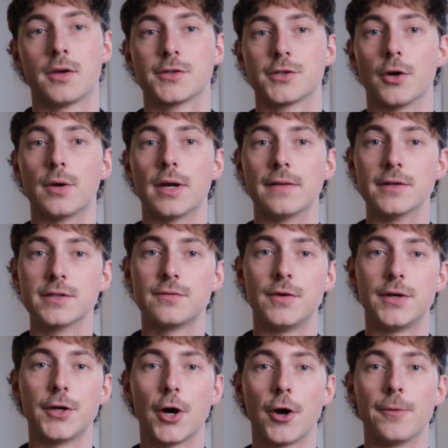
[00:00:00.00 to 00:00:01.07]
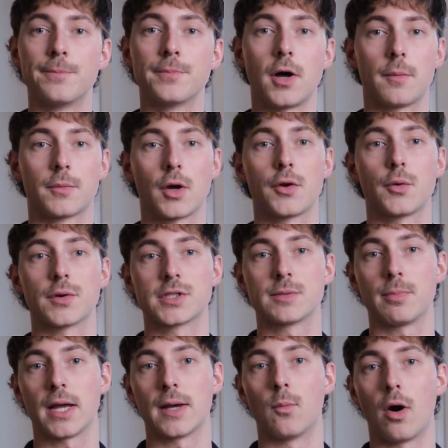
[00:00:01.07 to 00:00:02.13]
So in this video, I'm going to
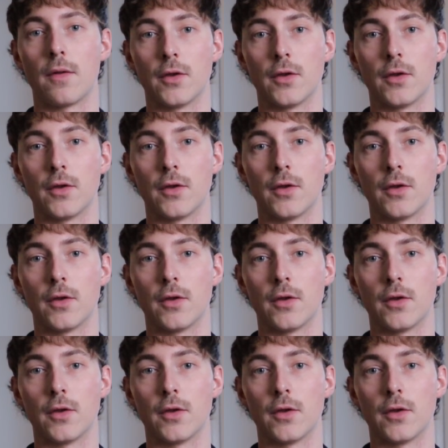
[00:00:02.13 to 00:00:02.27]
explain why